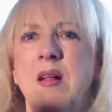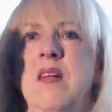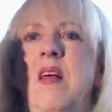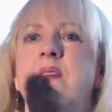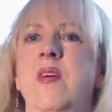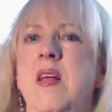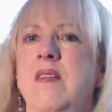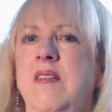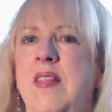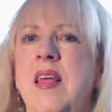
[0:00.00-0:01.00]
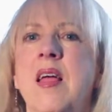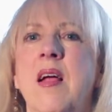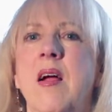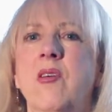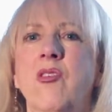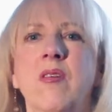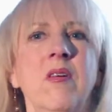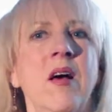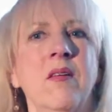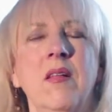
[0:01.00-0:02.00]
Why not have it as the character,
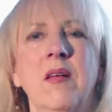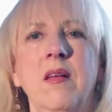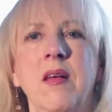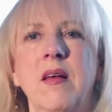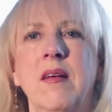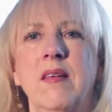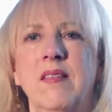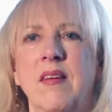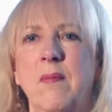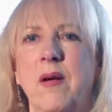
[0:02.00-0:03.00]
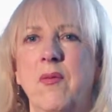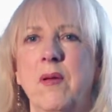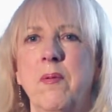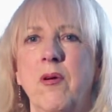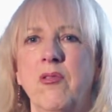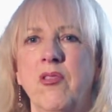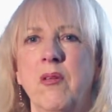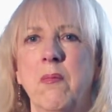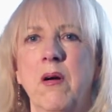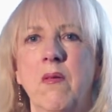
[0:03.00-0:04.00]
not only sung by one
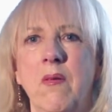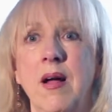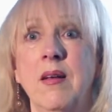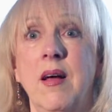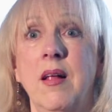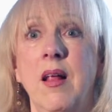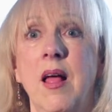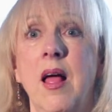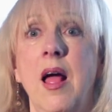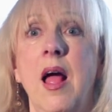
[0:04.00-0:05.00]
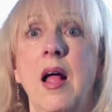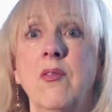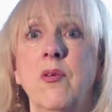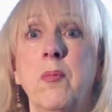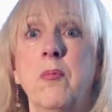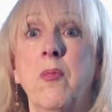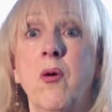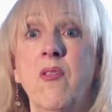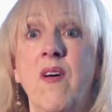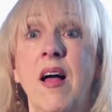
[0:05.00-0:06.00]
person, but why not
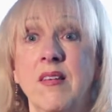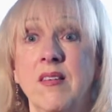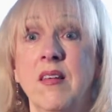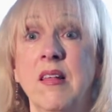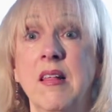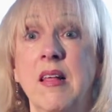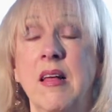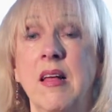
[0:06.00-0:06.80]
anthropomorphize it